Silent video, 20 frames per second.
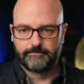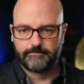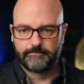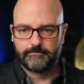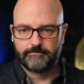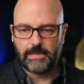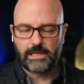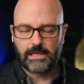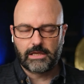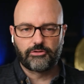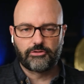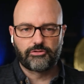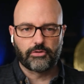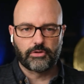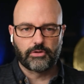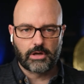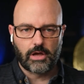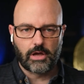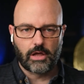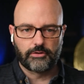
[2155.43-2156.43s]
making sure
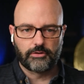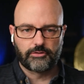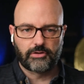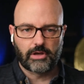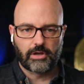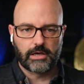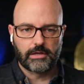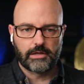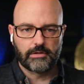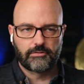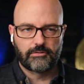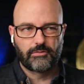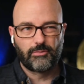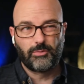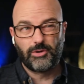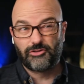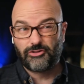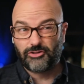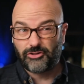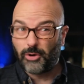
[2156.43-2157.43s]
the color science,
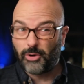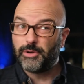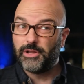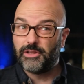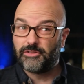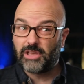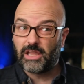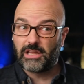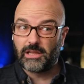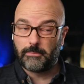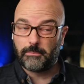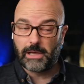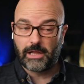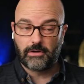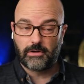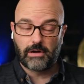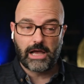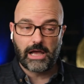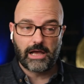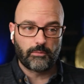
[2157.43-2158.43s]
which Sony's getting
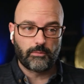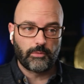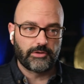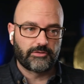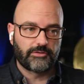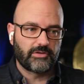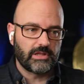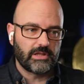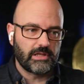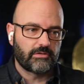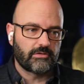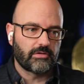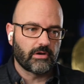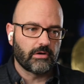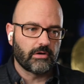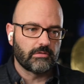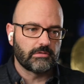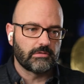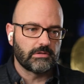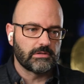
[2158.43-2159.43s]
better at with Cine
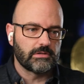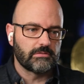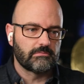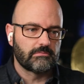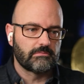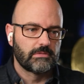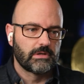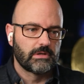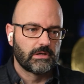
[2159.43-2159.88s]
Tone and